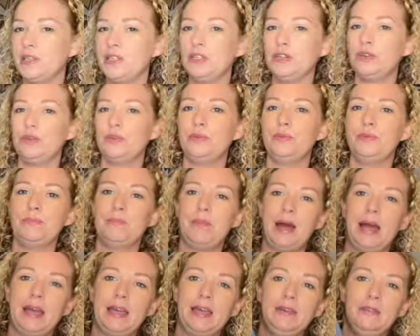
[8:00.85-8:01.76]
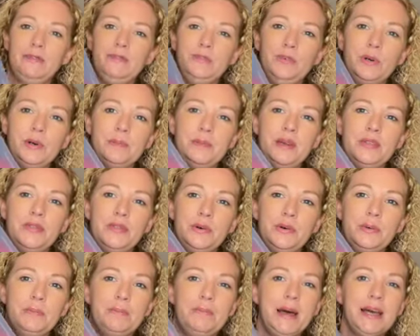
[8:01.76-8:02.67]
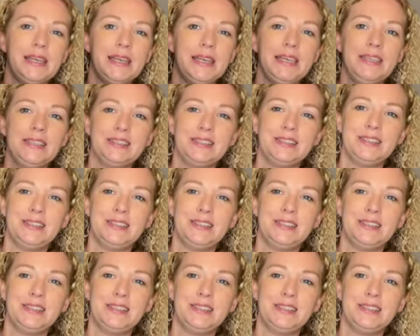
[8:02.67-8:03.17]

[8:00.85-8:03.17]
you my 4-month-old bucket.